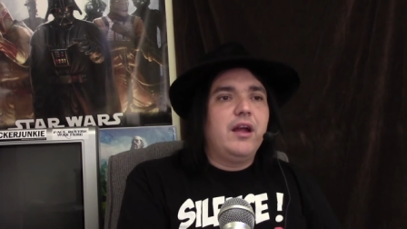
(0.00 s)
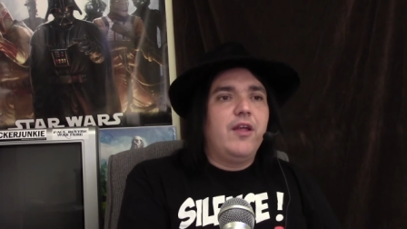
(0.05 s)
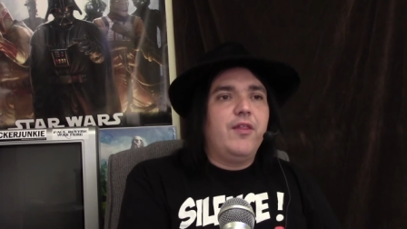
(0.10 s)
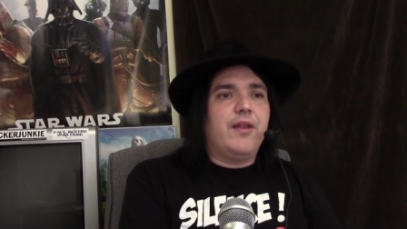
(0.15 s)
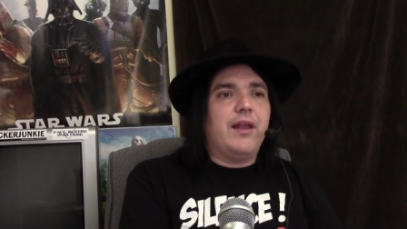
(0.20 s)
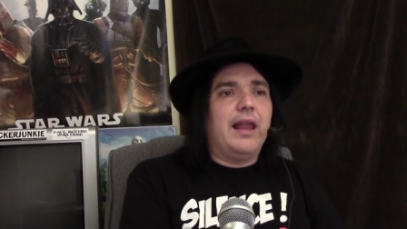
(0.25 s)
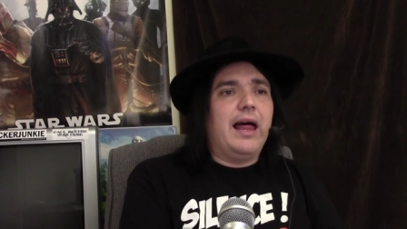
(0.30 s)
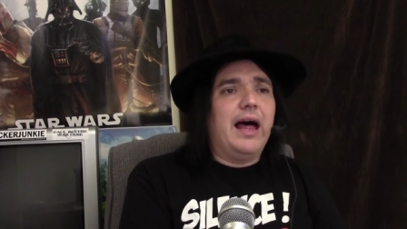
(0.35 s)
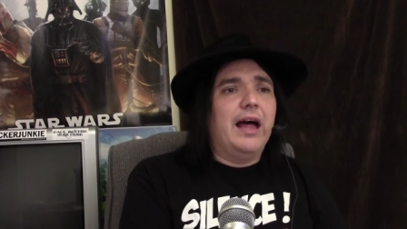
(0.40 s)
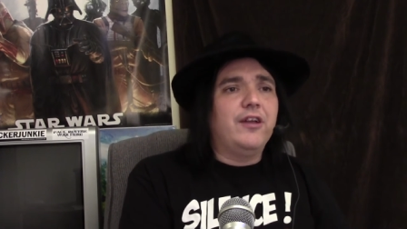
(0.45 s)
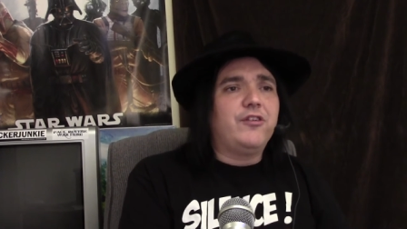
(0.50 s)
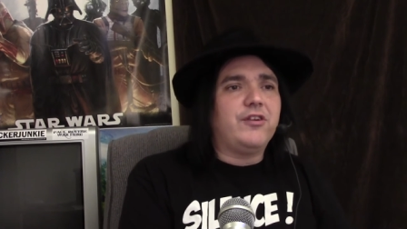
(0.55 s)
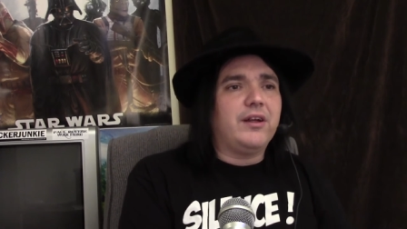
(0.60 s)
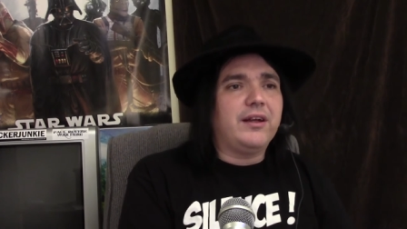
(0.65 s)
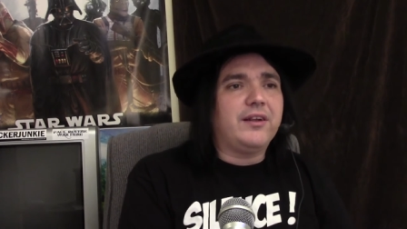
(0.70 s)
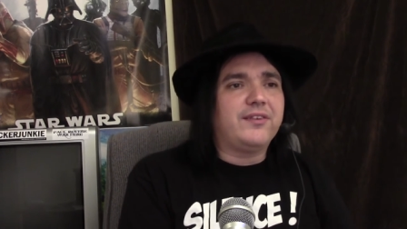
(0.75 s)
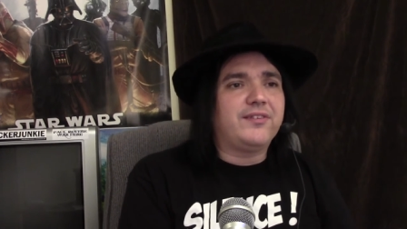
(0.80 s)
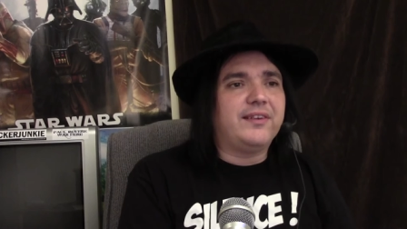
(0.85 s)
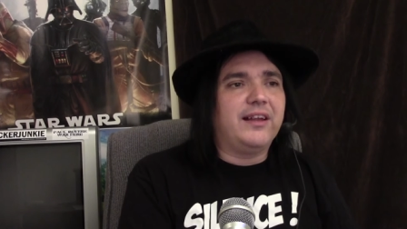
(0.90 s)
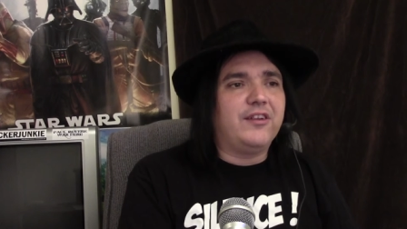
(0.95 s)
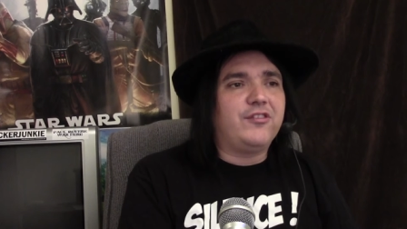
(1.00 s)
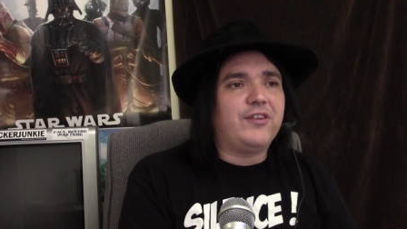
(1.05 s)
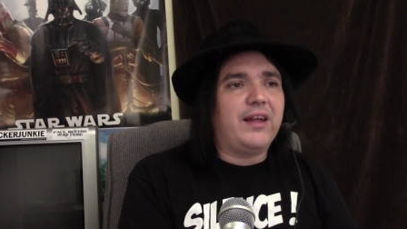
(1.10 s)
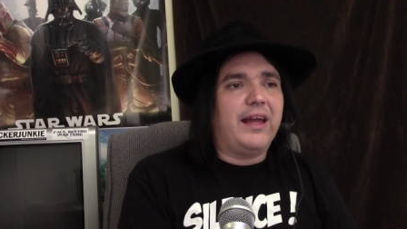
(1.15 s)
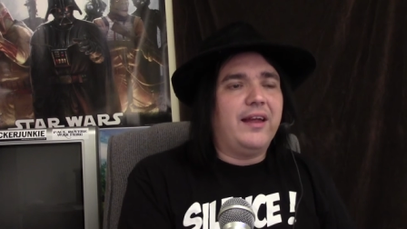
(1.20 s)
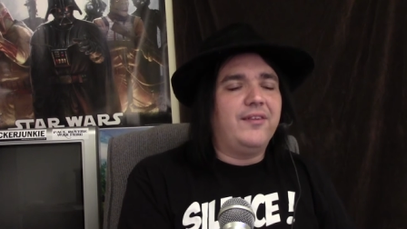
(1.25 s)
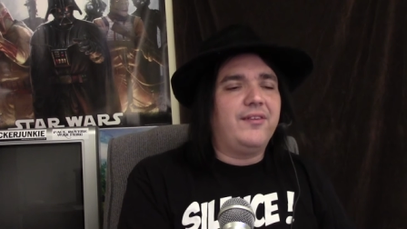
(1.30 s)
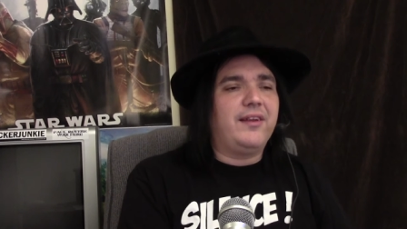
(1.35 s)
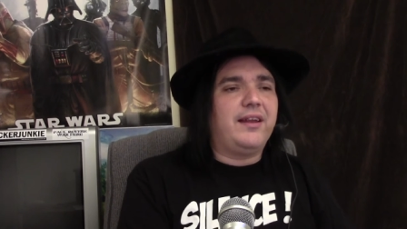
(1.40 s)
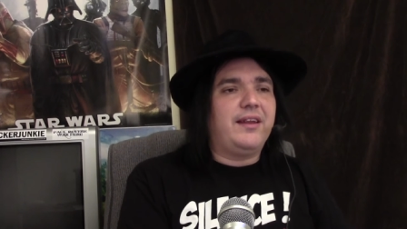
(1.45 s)
The logic, such
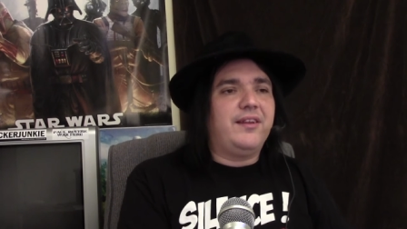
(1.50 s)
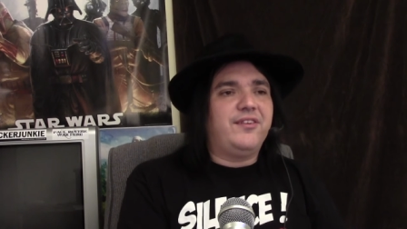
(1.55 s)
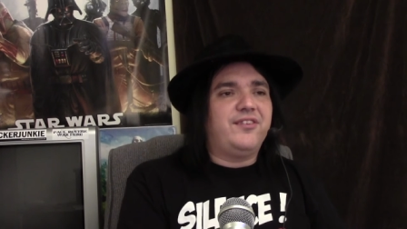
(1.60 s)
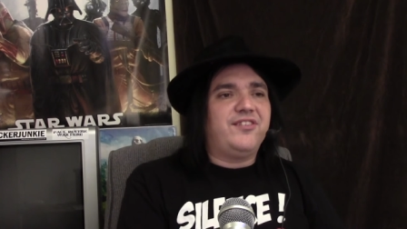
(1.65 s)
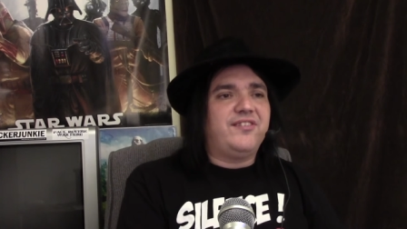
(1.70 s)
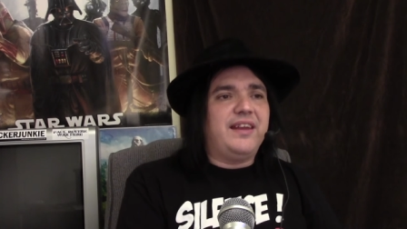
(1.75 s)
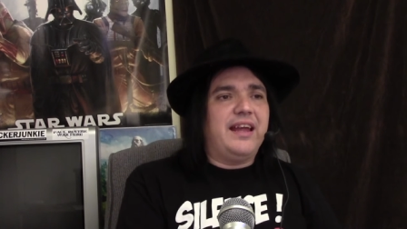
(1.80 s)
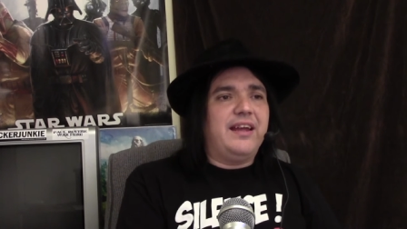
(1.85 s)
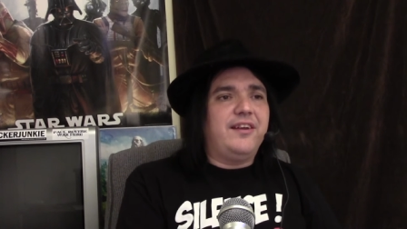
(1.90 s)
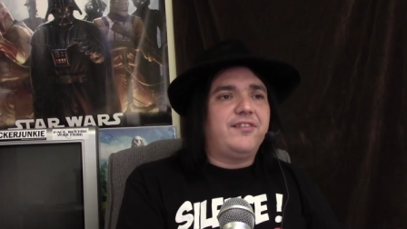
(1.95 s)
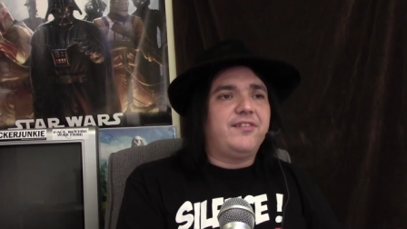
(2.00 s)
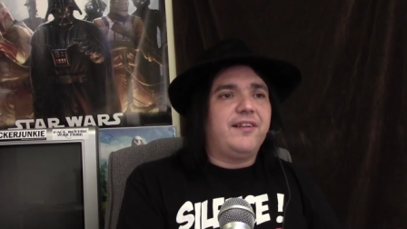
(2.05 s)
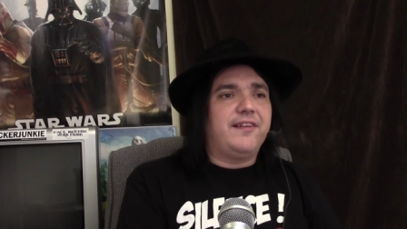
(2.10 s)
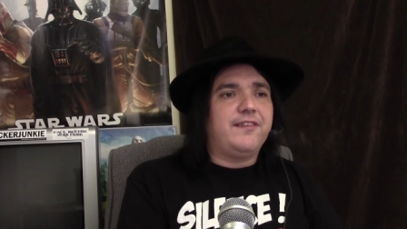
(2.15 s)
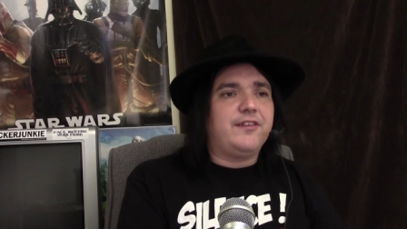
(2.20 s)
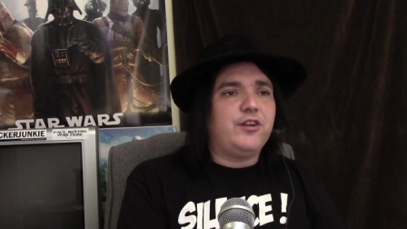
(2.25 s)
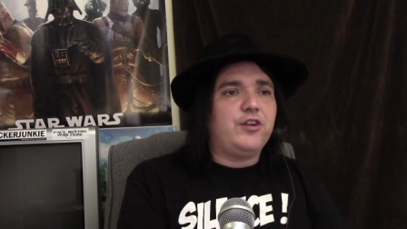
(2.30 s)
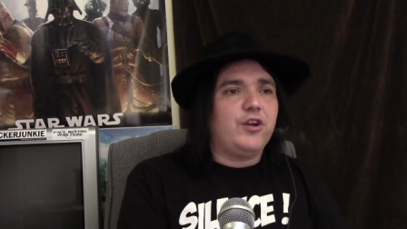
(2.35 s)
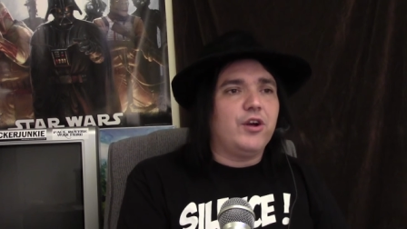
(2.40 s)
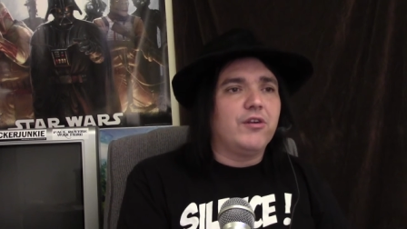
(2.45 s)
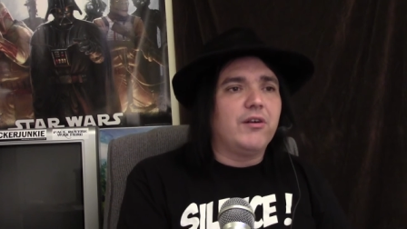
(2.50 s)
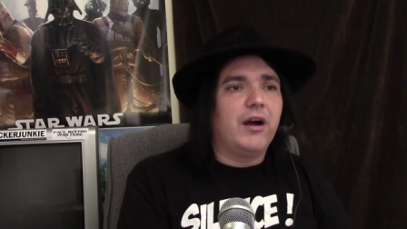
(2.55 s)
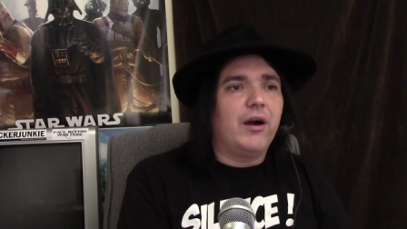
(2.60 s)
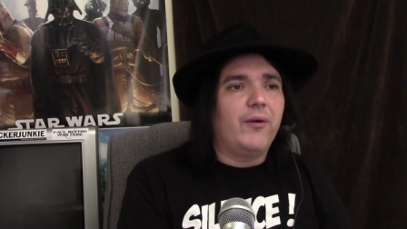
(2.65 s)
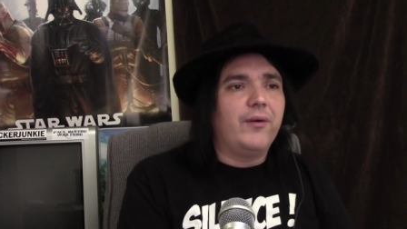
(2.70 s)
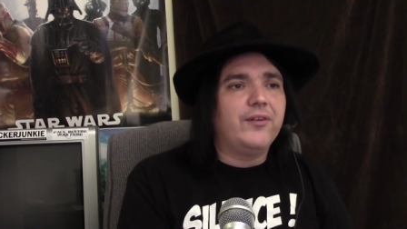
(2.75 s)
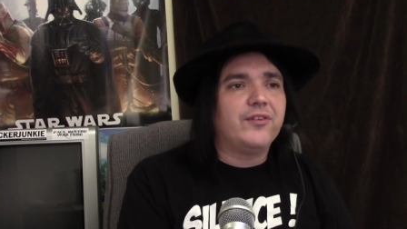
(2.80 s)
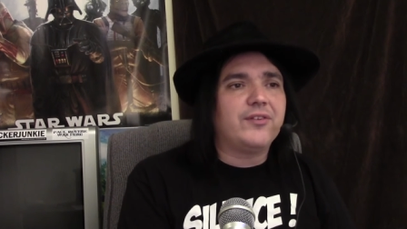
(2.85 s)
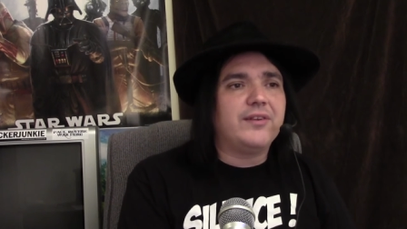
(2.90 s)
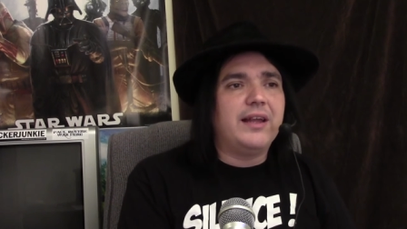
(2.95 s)
as it is, states that the
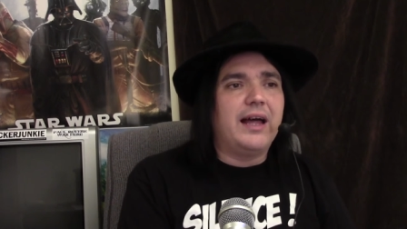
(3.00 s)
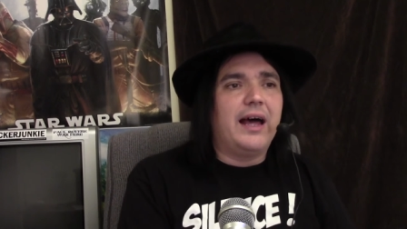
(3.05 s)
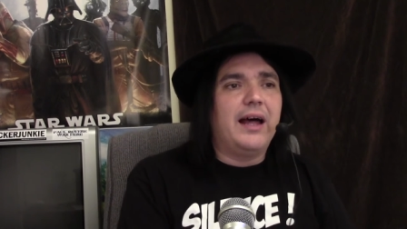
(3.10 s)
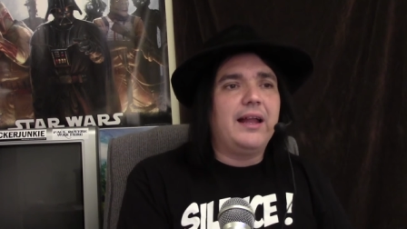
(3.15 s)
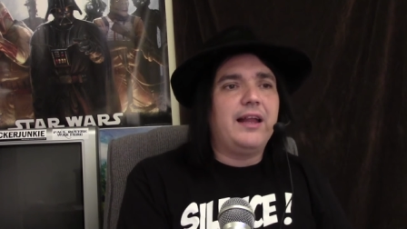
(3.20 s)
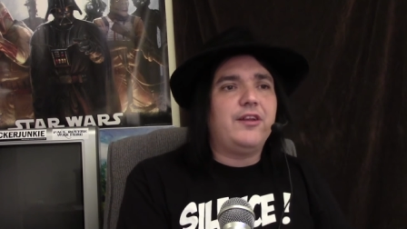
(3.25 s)
euro is not